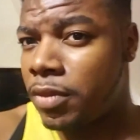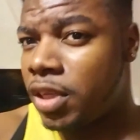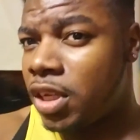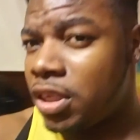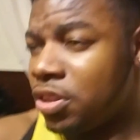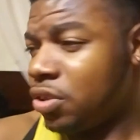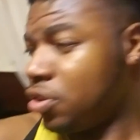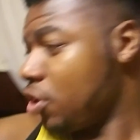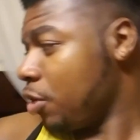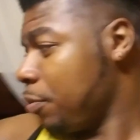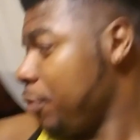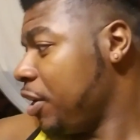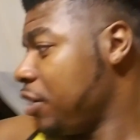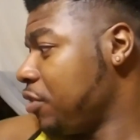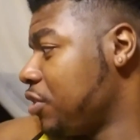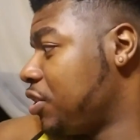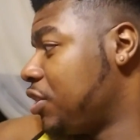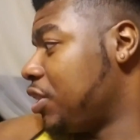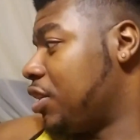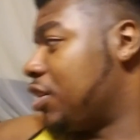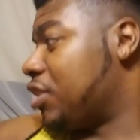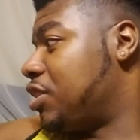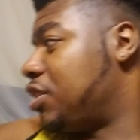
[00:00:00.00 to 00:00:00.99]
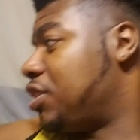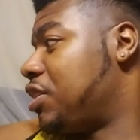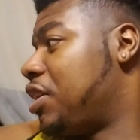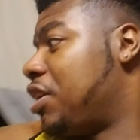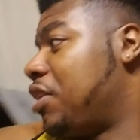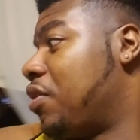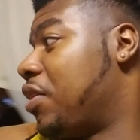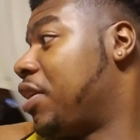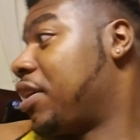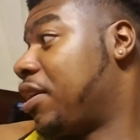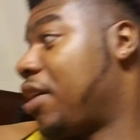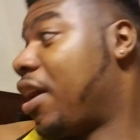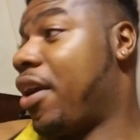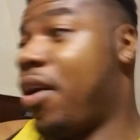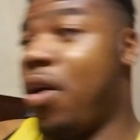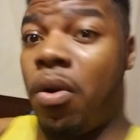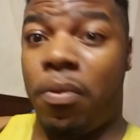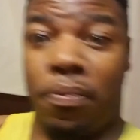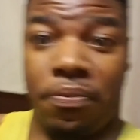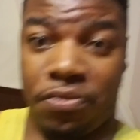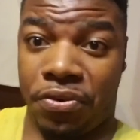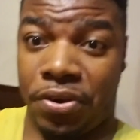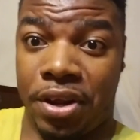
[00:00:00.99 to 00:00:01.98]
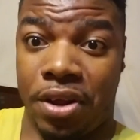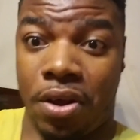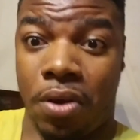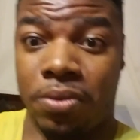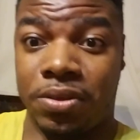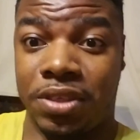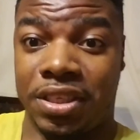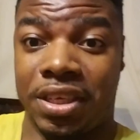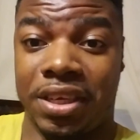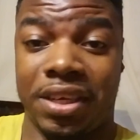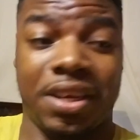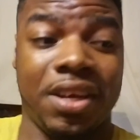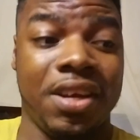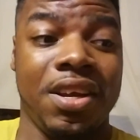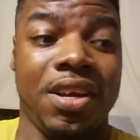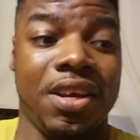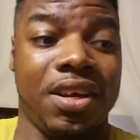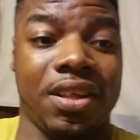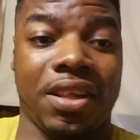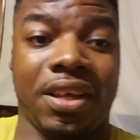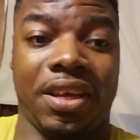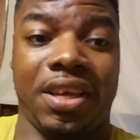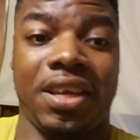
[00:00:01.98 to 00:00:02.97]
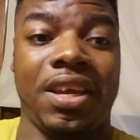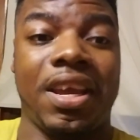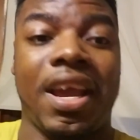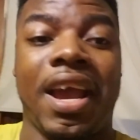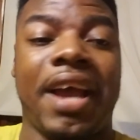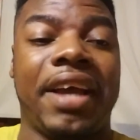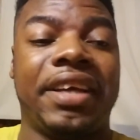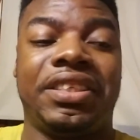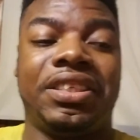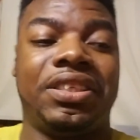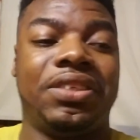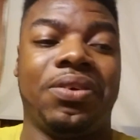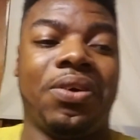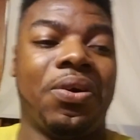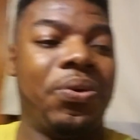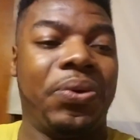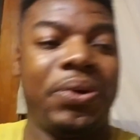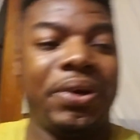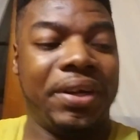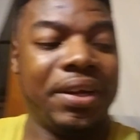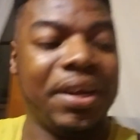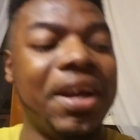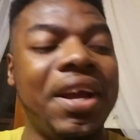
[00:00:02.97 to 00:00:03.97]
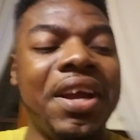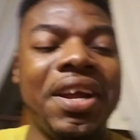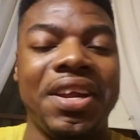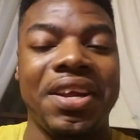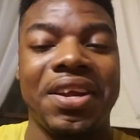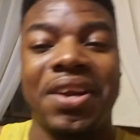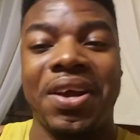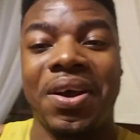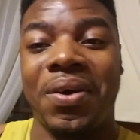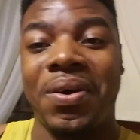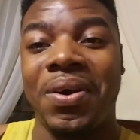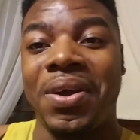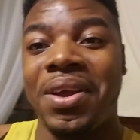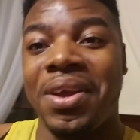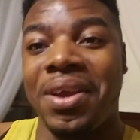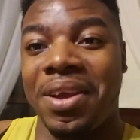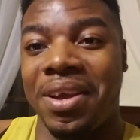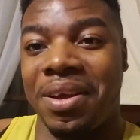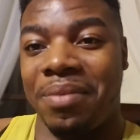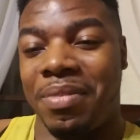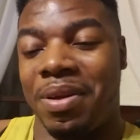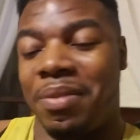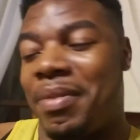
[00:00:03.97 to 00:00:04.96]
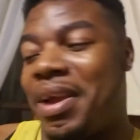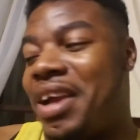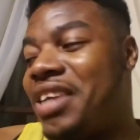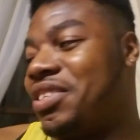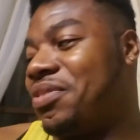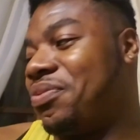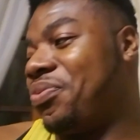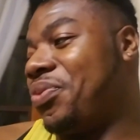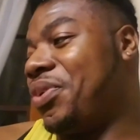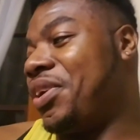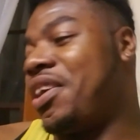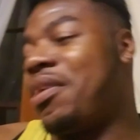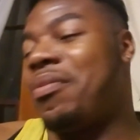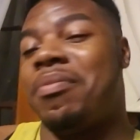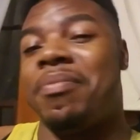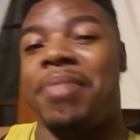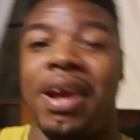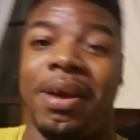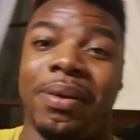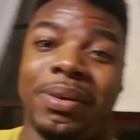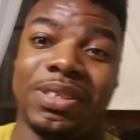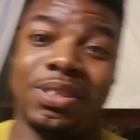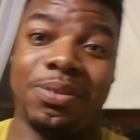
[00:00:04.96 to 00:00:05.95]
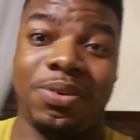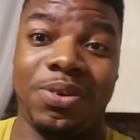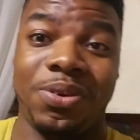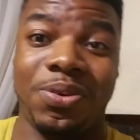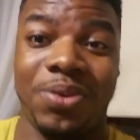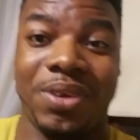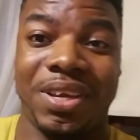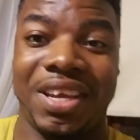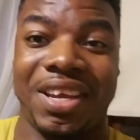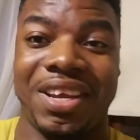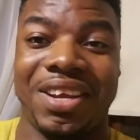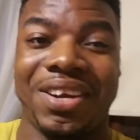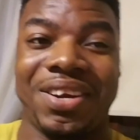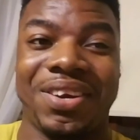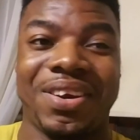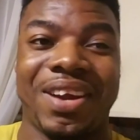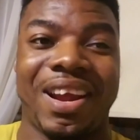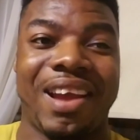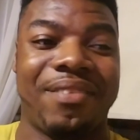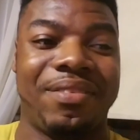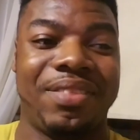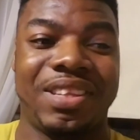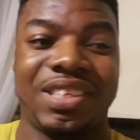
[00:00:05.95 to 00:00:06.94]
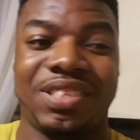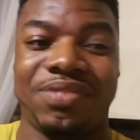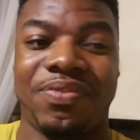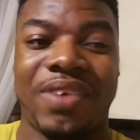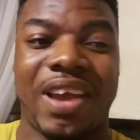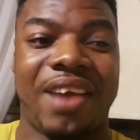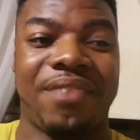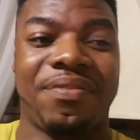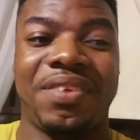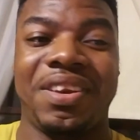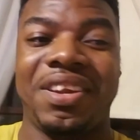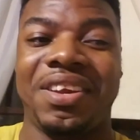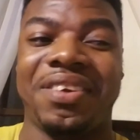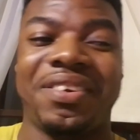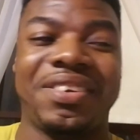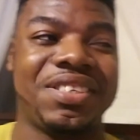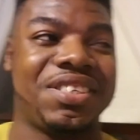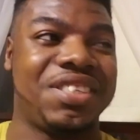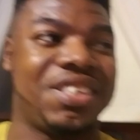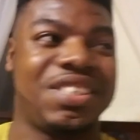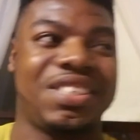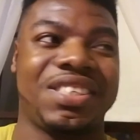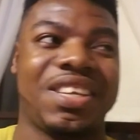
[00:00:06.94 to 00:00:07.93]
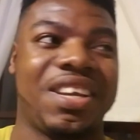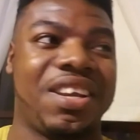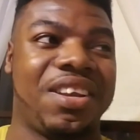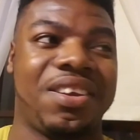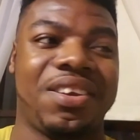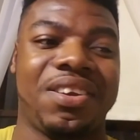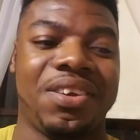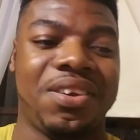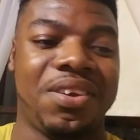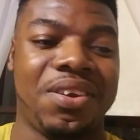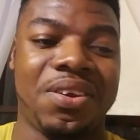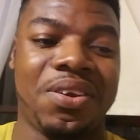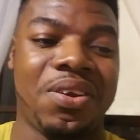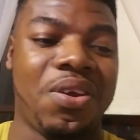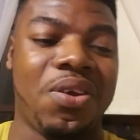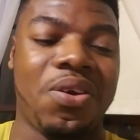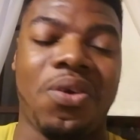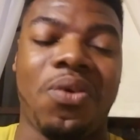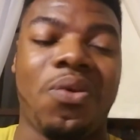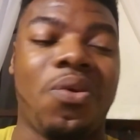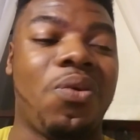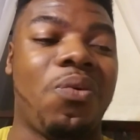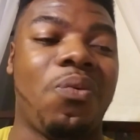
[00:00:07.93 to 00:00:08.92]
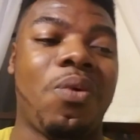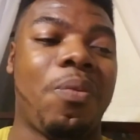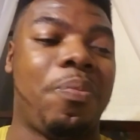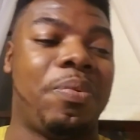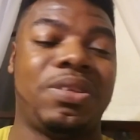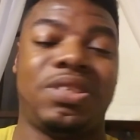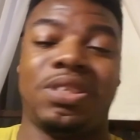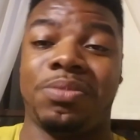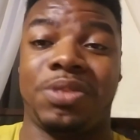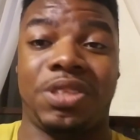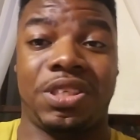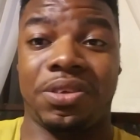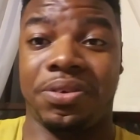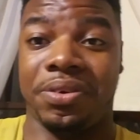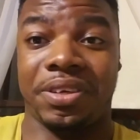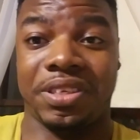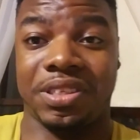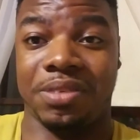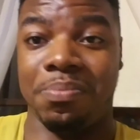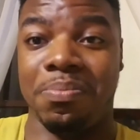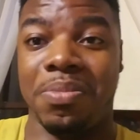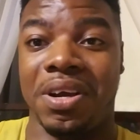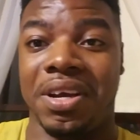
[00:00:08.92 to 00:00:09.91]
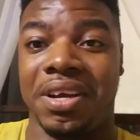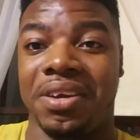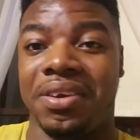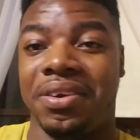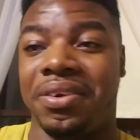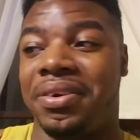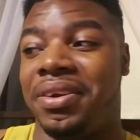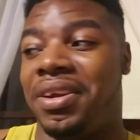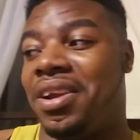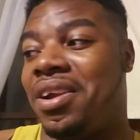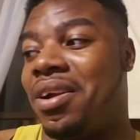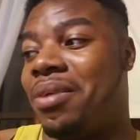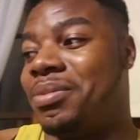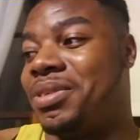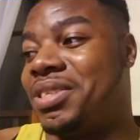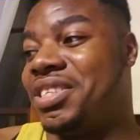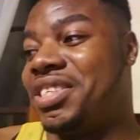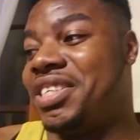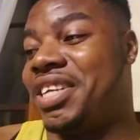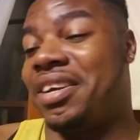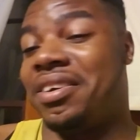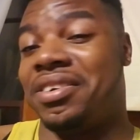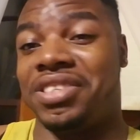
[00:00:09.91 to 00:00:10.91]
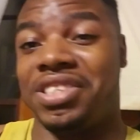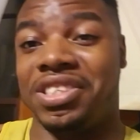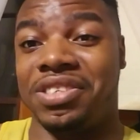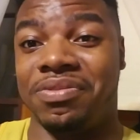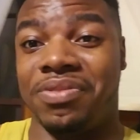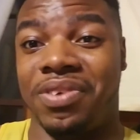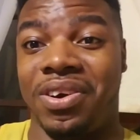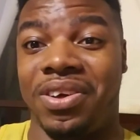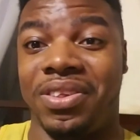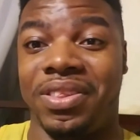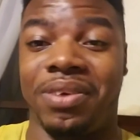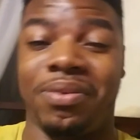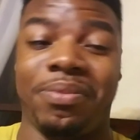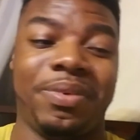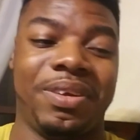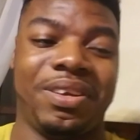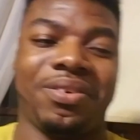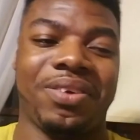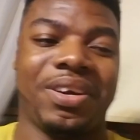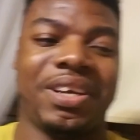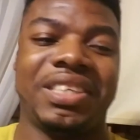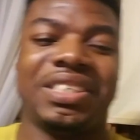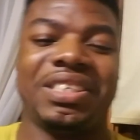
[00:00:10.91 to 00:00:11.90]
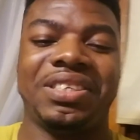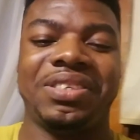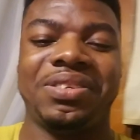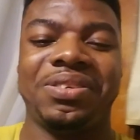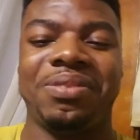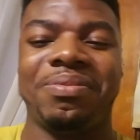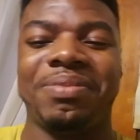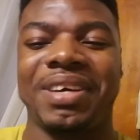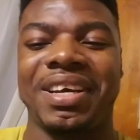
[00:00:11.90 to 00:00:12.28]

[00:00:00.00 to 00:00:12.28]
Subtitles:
So it's going to be interesting to see, like, I hope Free owns it. Like, he has to own it, But imagine Free coming back with some new gear, having this Fafnir, and just, like, whooping some serious butt. Or he comes and challenges Vault. That would be crazy, dude.